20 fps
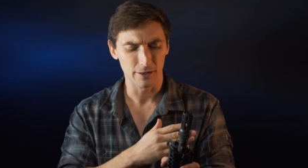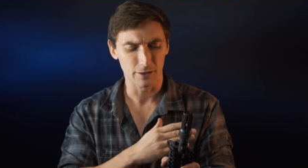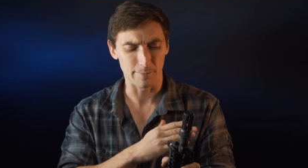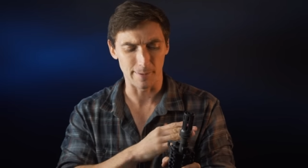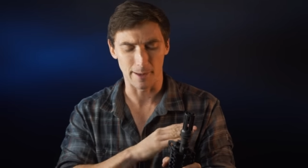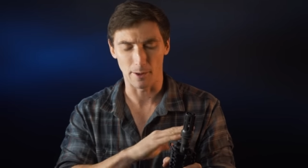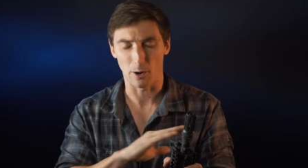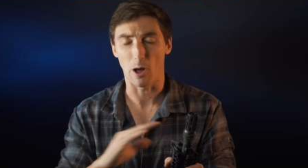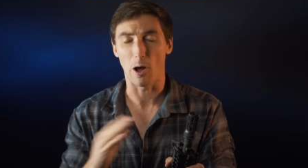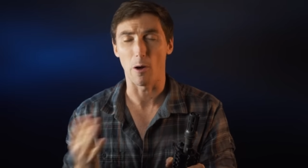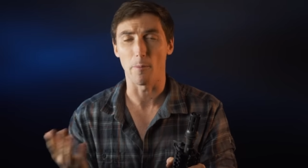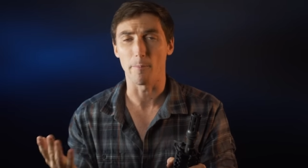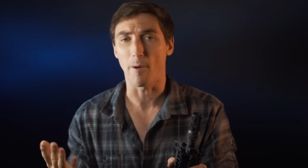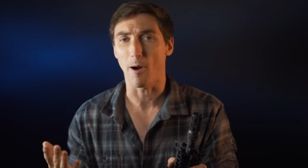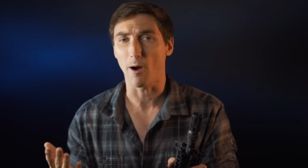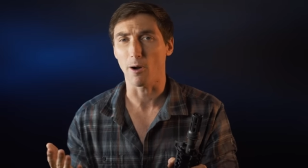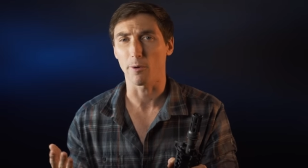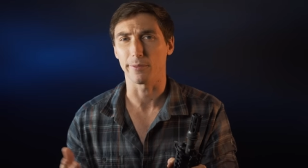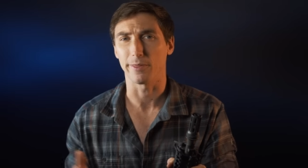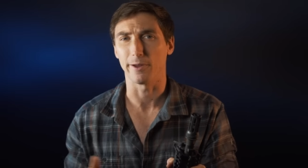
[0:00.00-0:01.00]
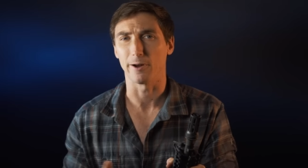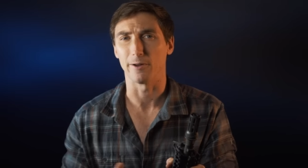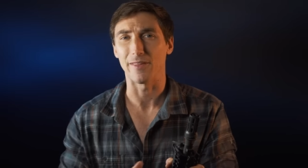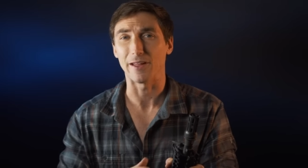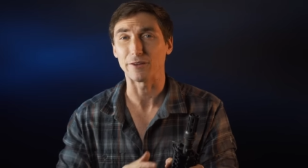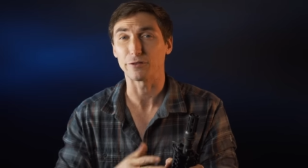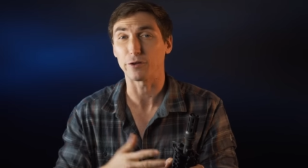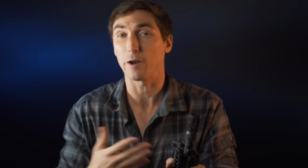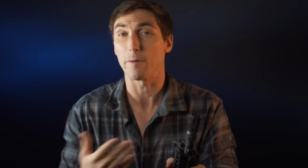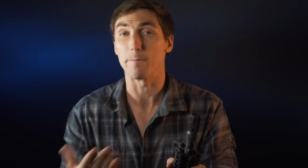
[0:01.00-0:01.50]
be out on par with there. And
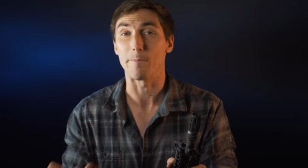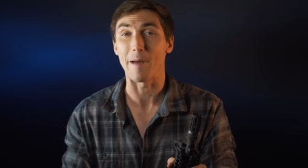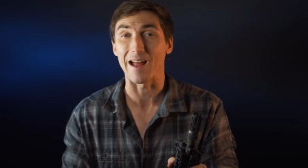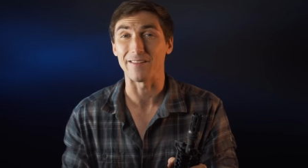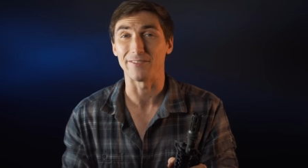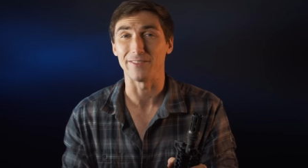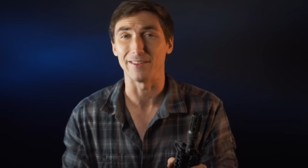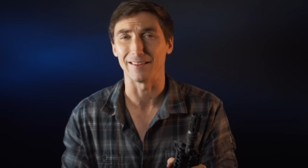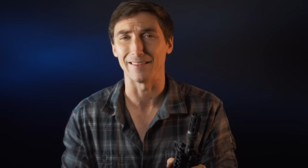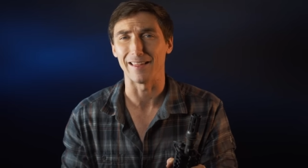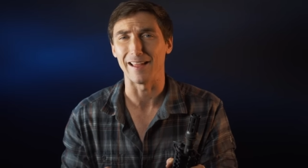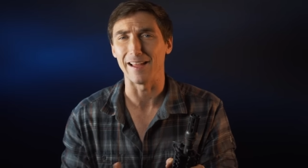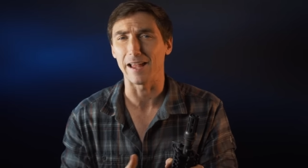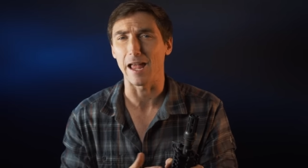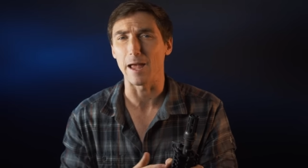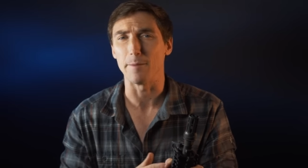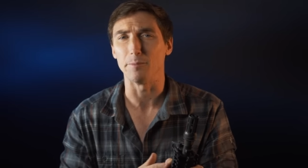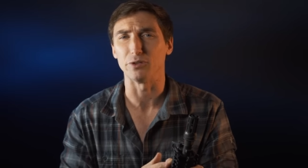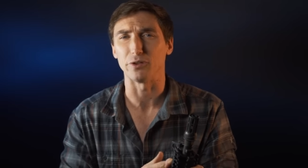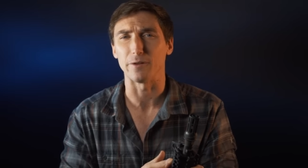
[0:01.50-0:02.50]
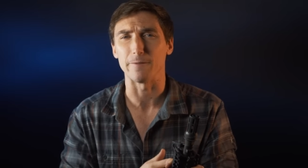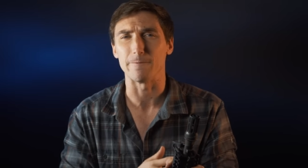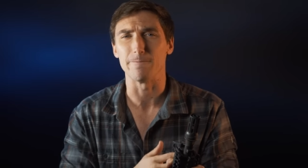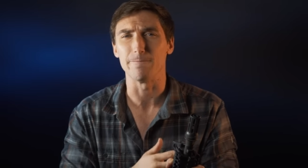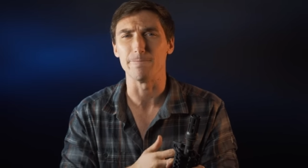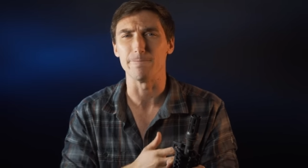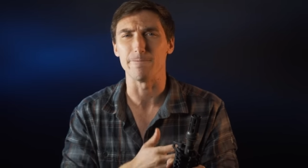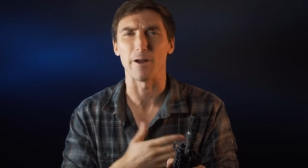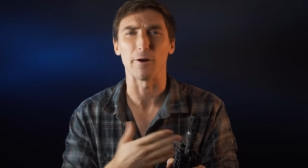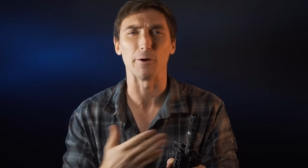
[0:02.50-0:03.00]
that's not a bad thing. The AKM is a
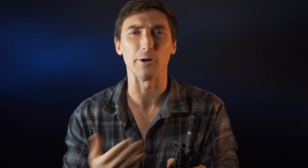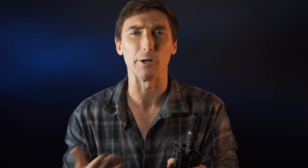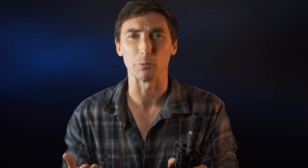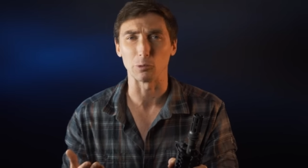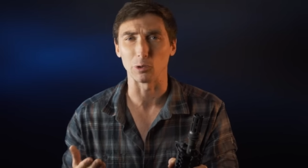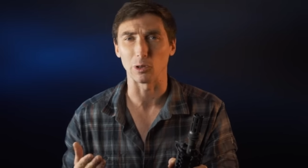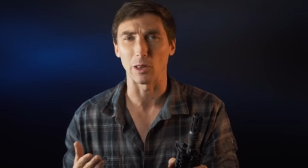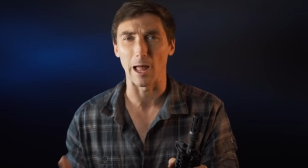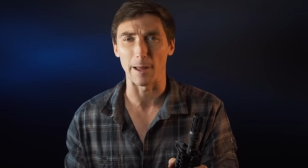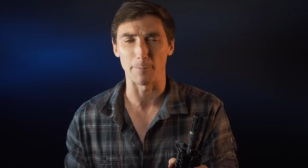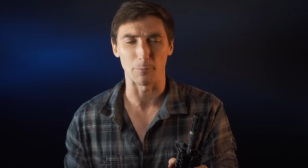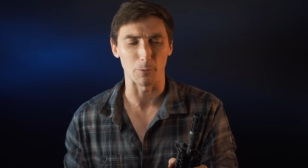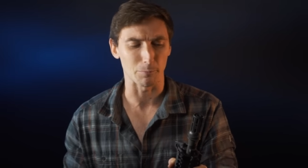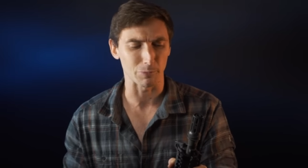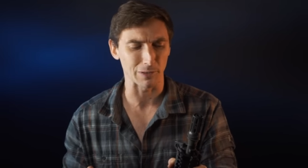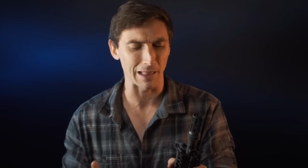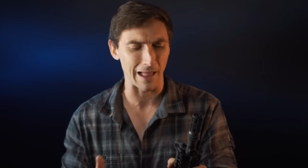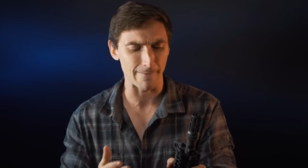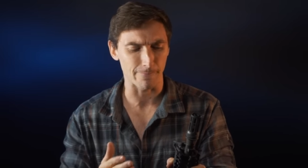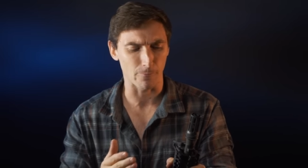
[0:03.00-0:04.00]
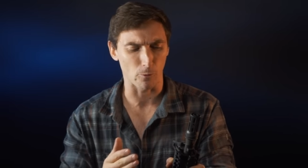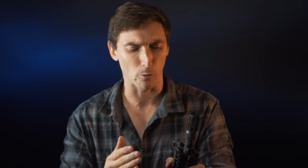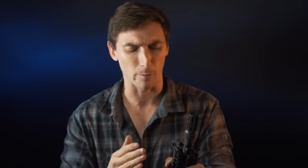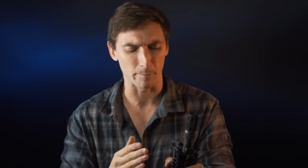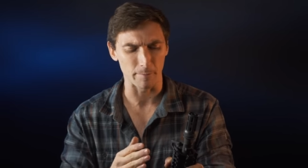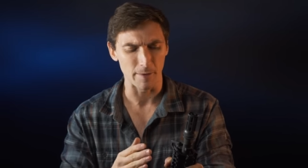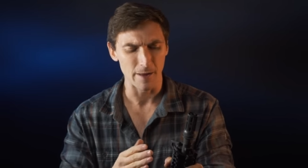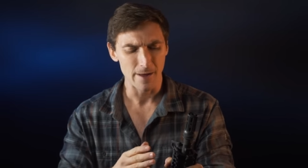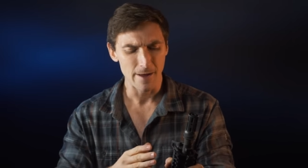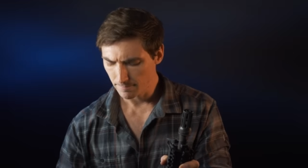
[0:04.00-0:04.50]
very reliable
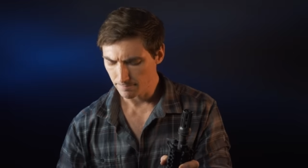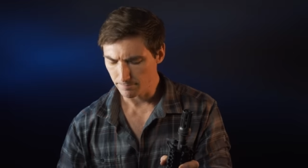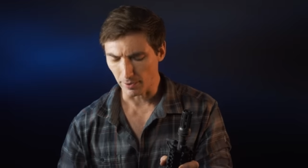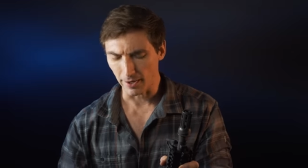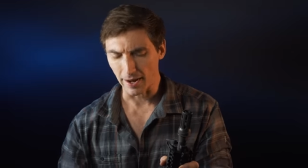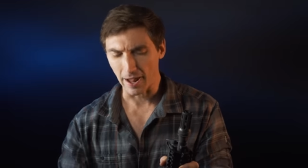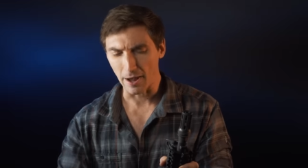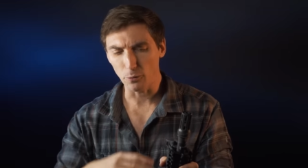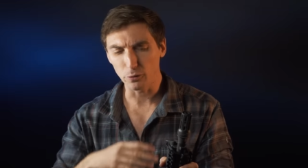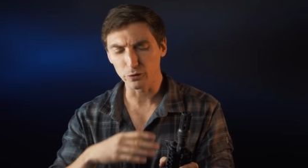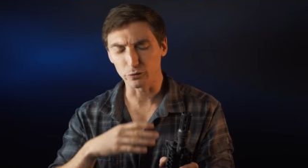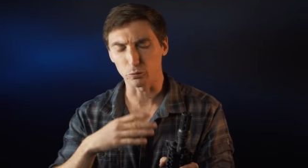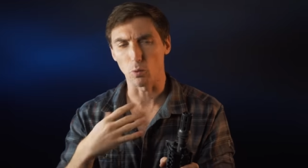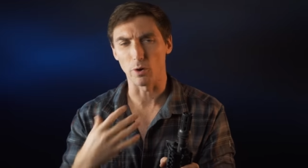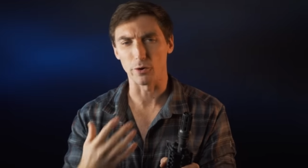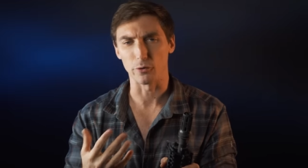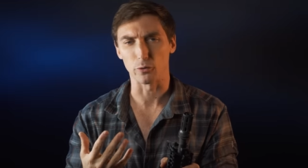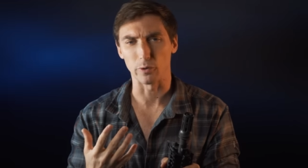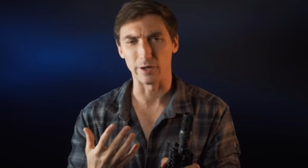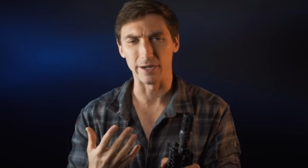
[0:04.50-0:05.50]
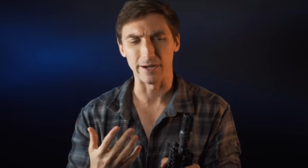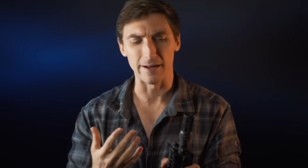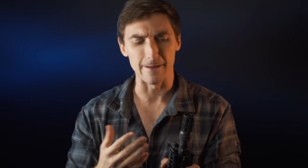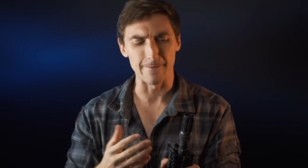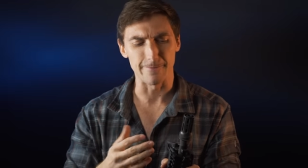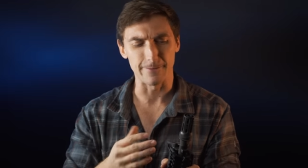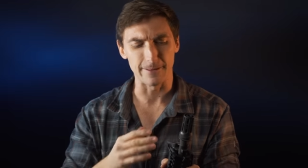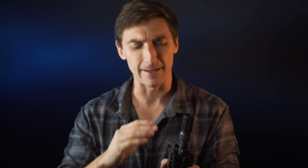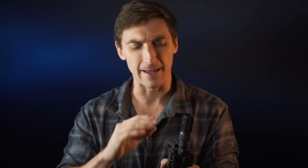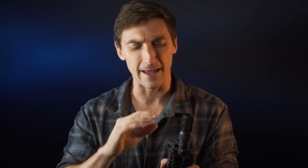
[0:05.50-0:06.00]
platform. But I was wondering
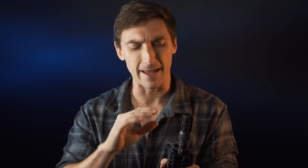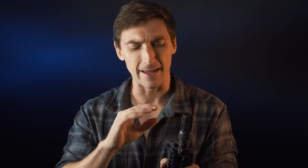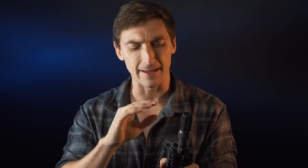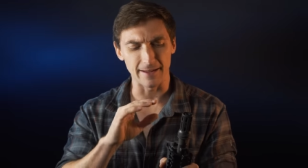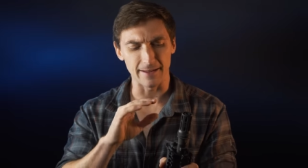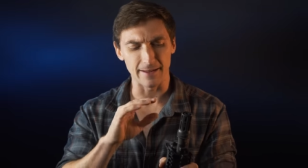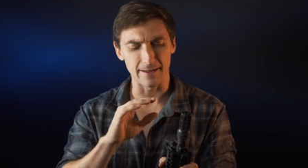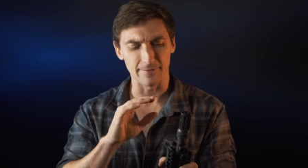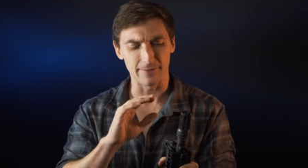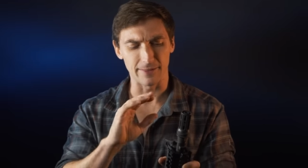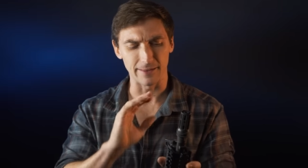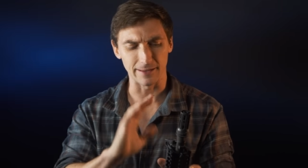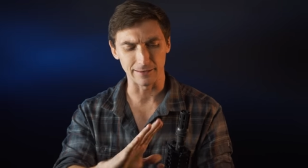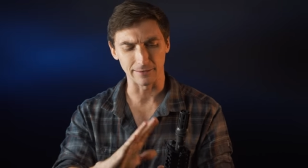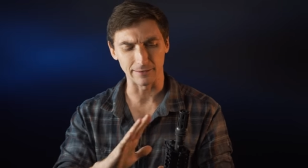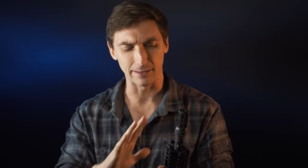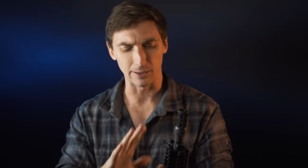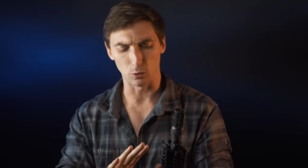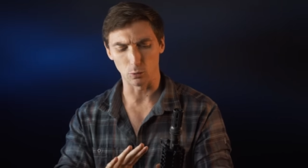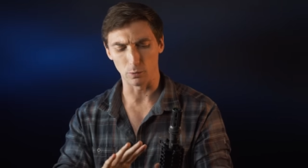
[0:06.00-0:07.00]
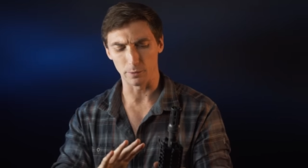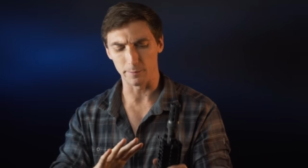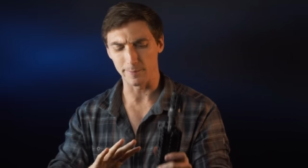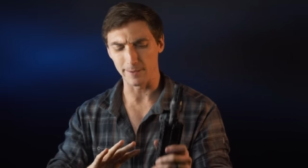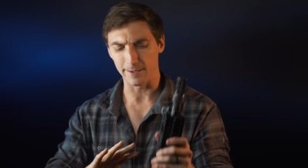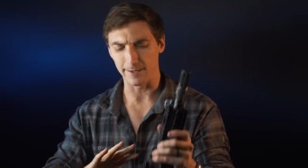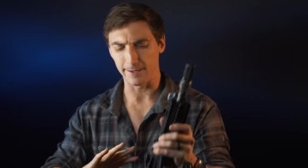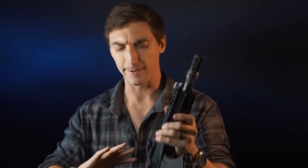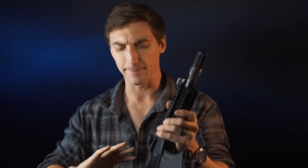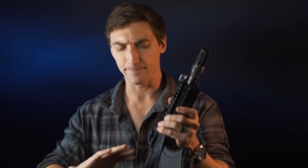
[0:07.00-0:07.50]
if the Galil would
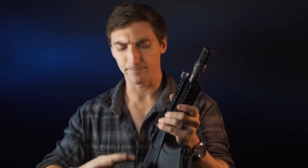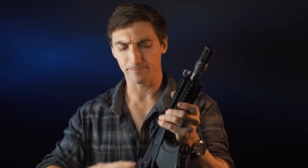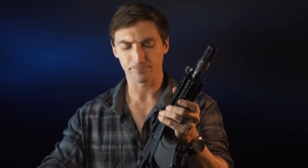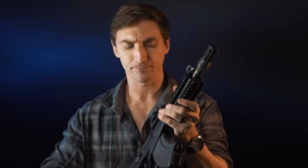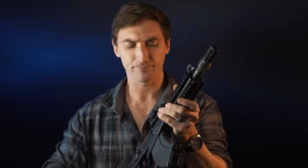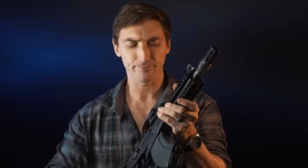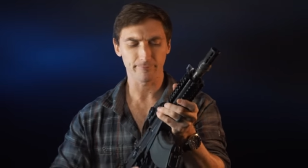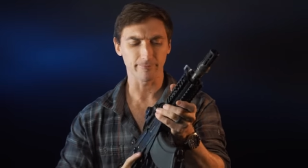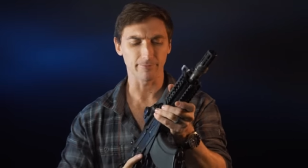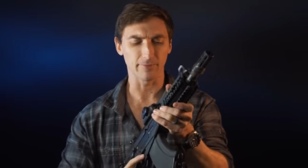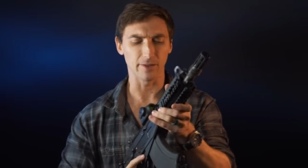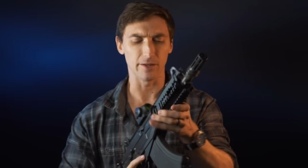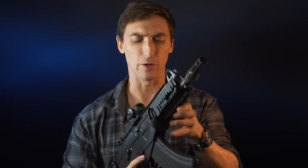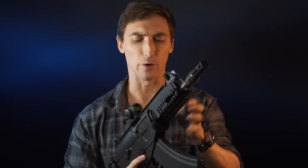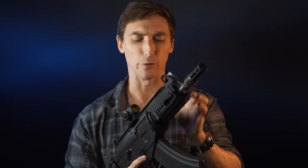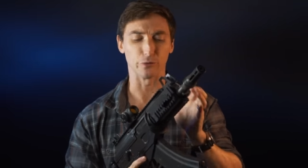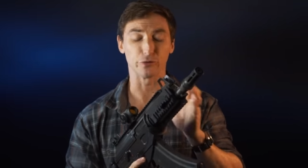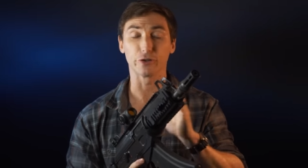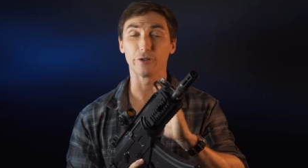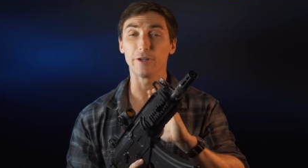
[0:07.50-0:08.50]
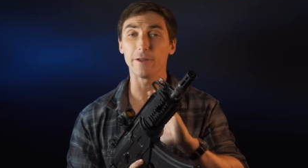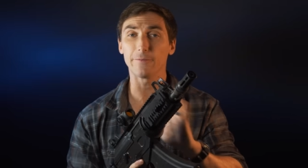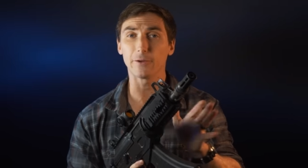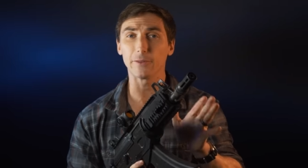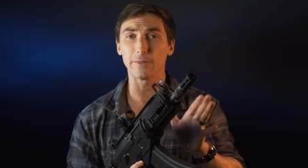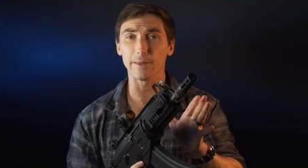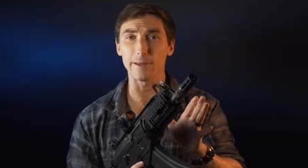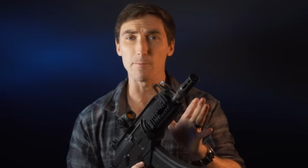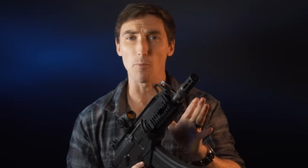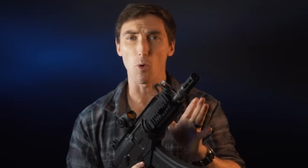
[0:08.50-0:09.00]
be, you know,
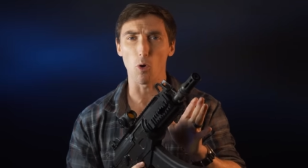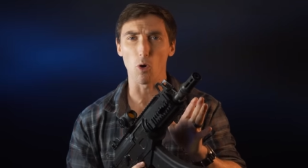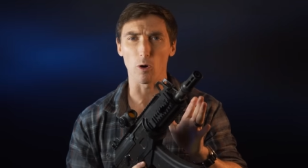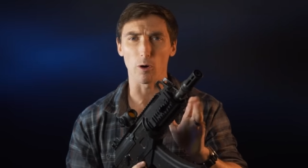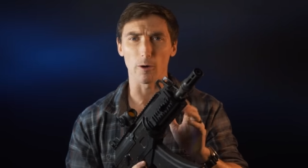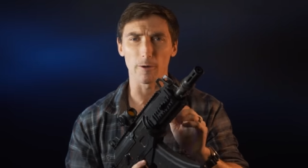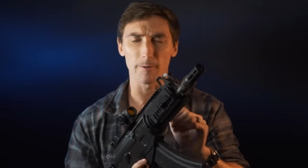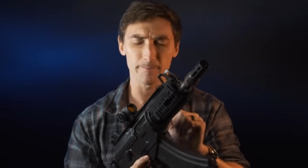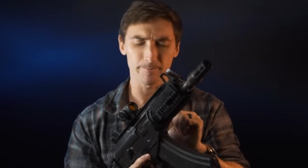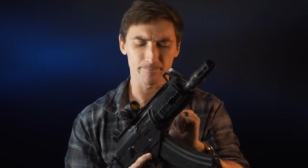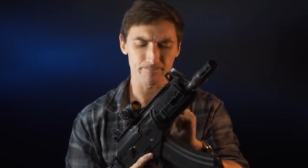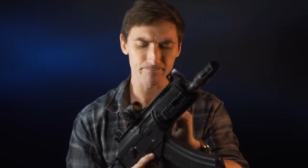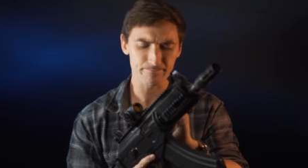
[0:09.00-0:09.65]
significantly more